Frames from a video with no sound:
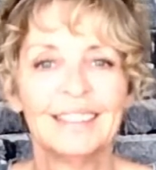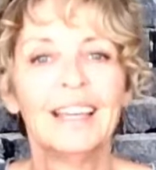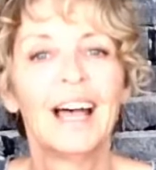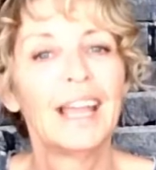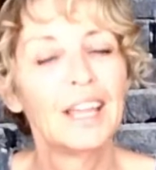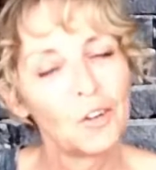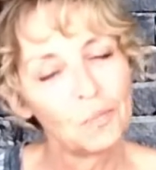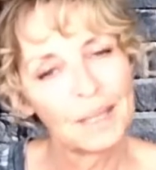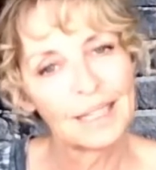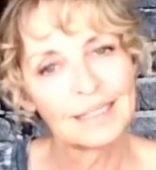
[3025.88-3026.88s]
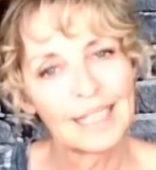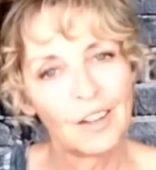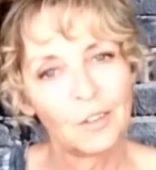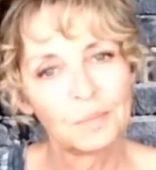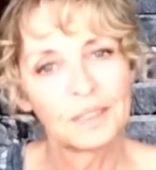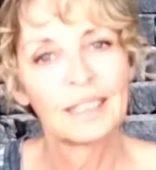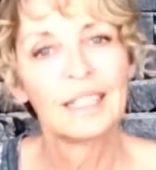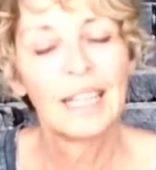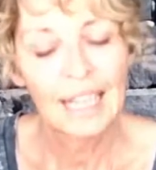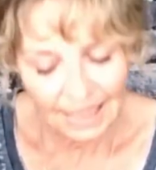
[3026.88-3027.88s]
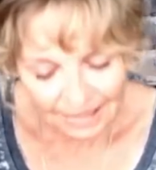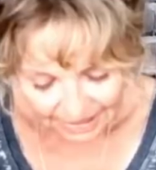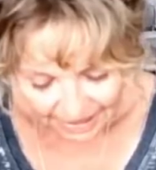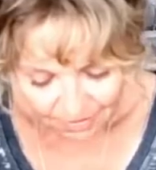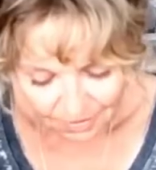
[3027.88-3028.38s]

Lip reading: I hope that's helped. In love,